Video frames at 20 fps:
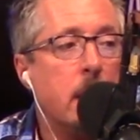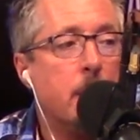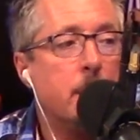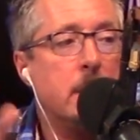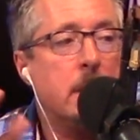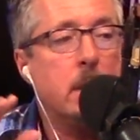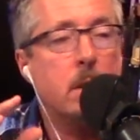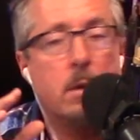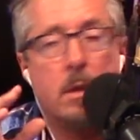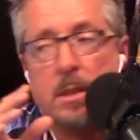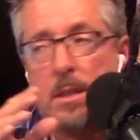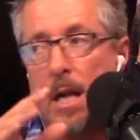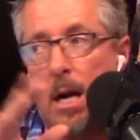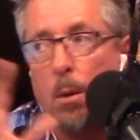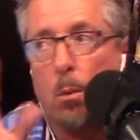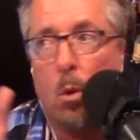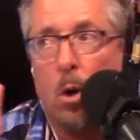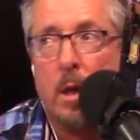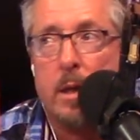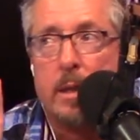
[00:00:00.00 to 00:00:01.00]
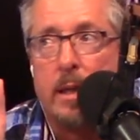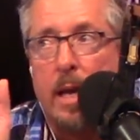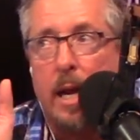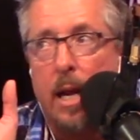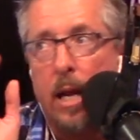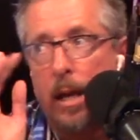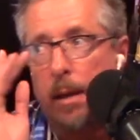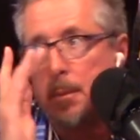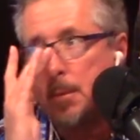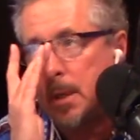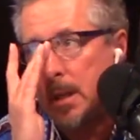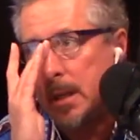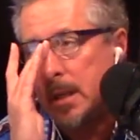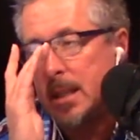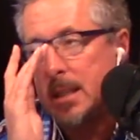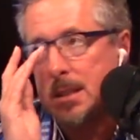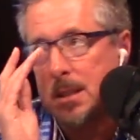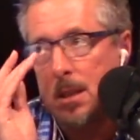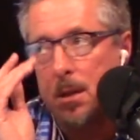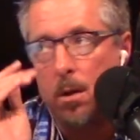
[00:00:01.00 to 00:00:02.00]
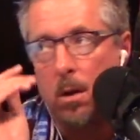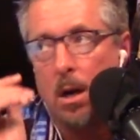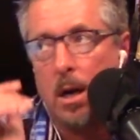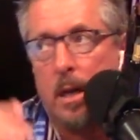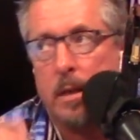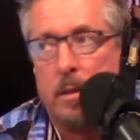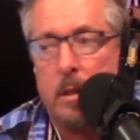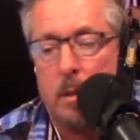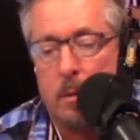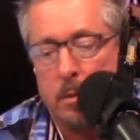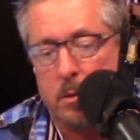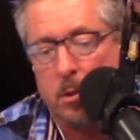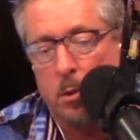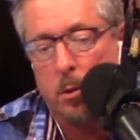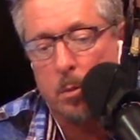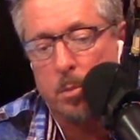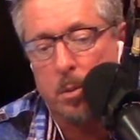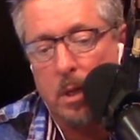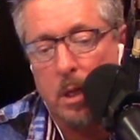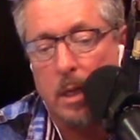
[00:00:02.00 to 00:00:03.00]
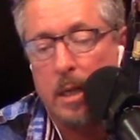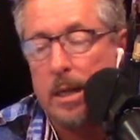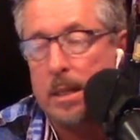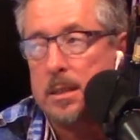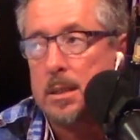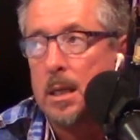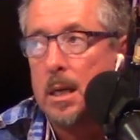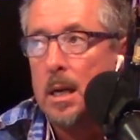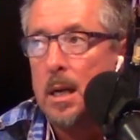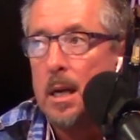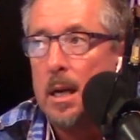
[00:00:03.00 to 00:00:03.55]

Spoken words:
I mean, there is not one game that isn't on that Duke plays.